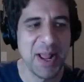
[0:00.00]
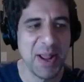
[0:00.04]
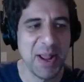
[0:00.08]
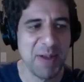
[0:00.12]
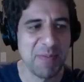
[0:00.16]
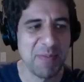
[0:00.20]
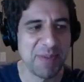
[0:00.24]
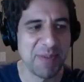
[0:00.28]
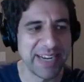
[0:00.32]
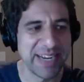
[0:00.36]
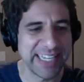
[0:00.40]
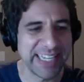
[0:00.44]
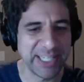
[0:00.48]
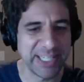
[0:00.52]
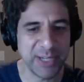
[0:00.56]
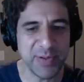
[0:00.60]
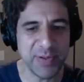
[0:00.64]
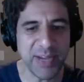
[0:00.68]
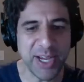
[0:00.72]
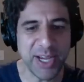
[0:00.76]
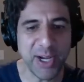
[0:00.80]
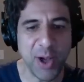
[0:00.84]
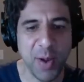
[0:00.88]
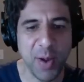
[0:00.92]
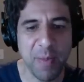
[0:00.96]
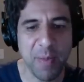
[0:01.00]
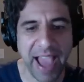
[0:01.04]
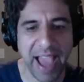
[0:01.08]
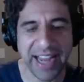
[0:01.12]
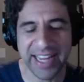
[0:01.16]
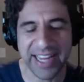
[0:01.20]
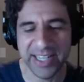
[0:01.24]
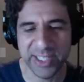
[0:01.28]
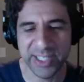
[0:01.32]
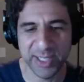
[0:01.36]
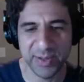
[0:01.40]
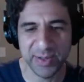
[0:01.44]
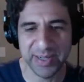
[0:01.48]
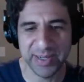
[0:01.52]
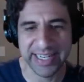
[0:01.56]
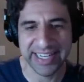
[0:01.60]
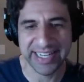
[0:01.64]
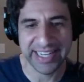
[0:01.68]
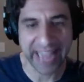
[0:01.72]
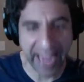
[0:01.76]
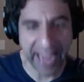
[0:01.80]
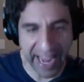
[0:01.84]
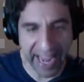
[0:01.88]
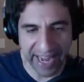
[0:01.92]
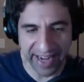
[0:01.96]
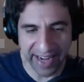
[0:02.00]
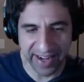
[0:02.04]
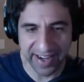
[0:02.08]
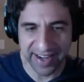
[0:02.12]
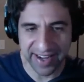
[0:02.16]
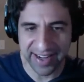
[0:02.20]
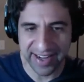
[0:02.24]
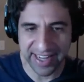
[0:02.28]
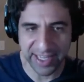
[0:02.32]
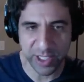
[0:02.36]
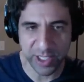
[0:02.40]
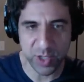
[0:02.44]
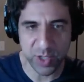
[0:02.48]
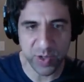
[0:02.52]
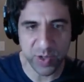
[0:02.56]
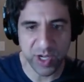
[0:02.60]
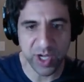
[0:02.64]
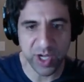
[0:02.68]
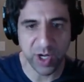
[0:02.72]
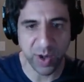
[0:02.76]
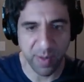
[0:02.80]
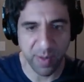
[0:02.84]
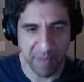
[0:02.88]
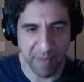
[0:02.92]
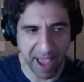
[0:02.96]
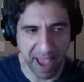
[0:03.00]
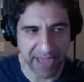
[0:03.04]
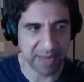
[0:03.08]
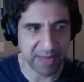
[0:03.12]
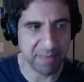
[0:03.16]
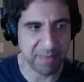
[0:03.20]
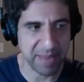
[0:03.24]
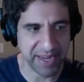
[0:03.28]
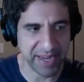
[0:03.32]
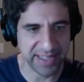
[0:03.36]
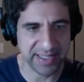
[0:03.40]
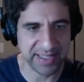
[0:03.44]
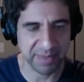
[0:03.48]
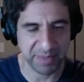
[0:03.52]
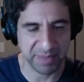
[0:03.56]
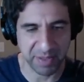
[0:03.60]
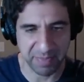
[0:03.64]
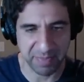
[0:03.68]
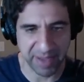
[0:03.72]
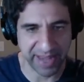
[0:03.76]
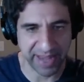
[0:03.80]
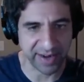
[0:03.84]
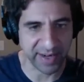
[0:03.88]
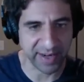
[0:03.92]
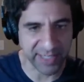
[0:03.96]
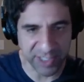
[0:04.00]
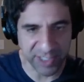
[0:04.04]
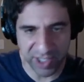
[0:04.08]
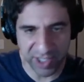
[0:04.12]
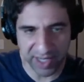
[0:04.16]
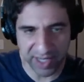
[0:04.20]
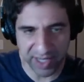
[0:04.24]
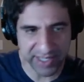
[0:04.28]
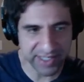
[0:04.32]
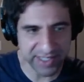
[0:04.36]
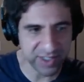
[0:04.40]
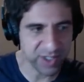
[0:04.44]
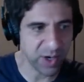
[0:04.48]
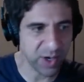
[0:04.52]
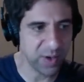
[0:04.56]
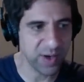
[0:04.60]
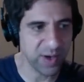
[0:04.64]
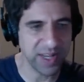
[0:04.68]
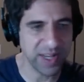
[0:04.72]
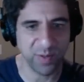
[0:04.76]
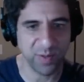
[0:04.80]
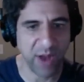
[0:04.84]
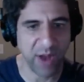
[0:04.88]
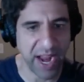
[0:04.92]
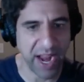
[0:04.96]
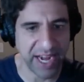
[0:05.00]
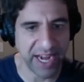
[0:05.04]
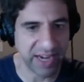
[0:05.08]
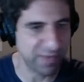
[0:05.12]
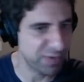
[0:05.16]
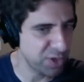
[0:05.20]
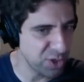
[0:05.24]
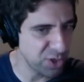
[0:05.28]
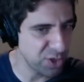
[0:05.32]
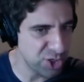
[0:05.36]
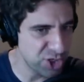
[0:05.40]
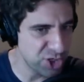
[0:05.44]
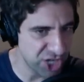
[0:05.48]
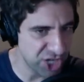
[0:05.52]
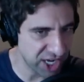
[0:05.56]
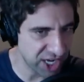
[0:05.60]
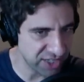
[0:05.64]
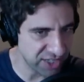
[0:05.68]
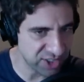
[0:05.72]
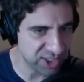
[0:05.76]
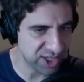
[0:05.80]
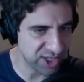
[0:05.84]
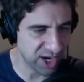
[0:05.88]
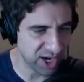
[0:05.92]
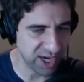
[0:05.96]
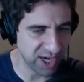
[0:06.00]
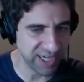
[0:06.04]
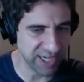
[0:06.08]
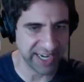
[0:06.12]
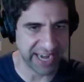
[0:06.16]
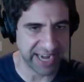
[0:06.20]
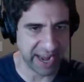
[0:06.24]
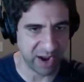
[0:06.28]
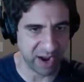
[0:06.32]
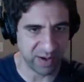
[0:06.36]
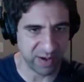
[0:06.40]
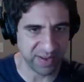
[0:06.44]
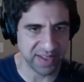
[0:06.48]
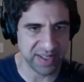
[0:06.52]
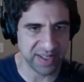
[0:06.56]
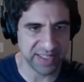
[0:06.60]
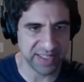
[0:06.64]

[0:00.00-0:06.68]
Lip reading: but you can go back and do it again. Like, you can go back and make something better. And Johnny's totally right. If you're just starting out in this